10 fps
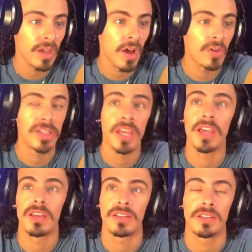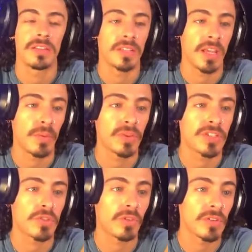Oh yeah, yeah, what
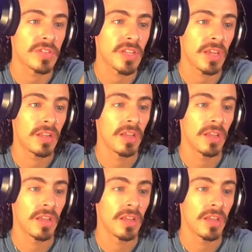Squirrel said.